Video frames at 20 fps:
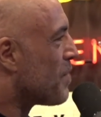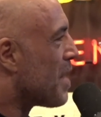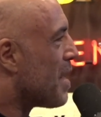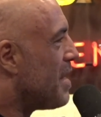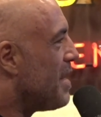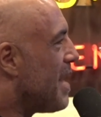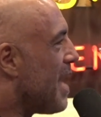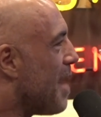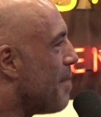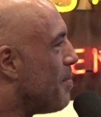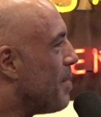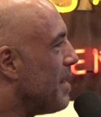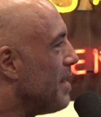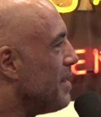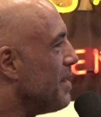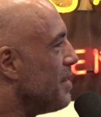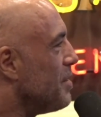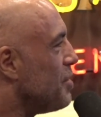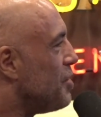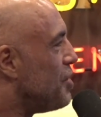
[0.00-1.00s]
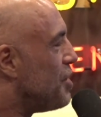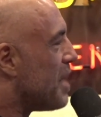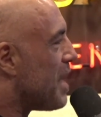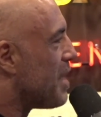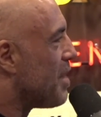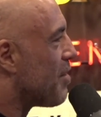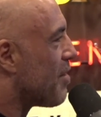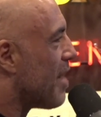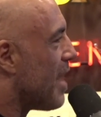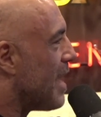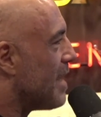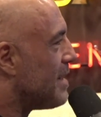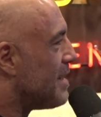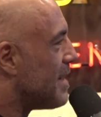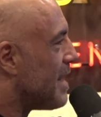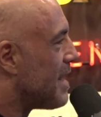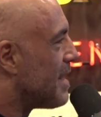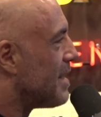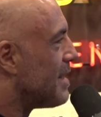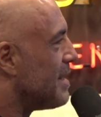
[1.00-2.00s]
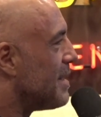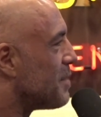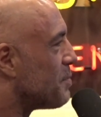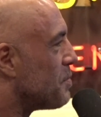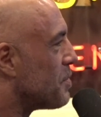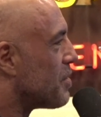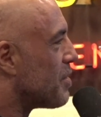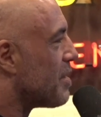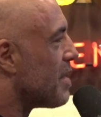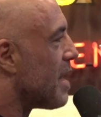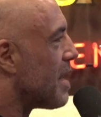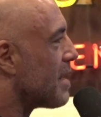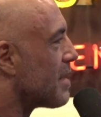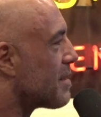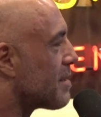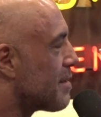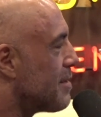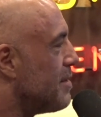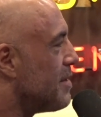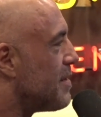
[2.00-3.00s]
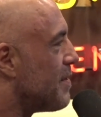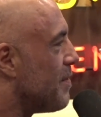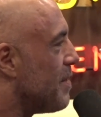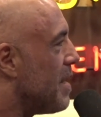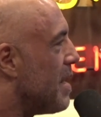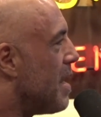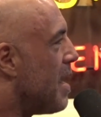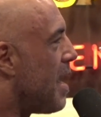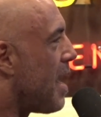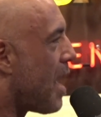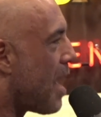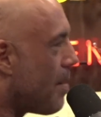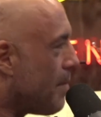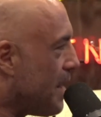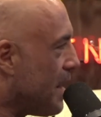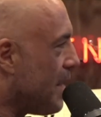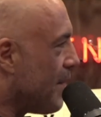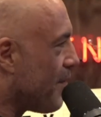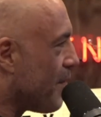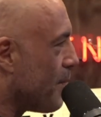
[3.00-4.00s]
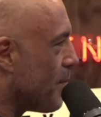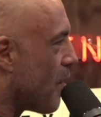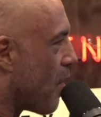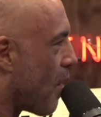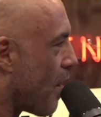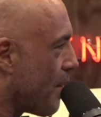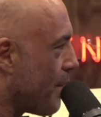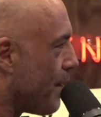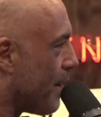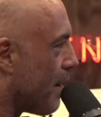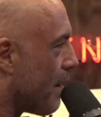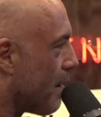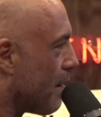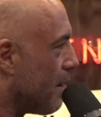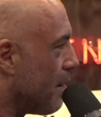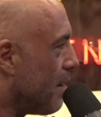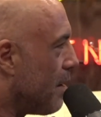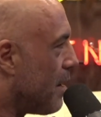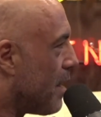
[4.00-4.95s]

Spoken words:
Yeah, but gender identities which are not exclusively, how many of them are there?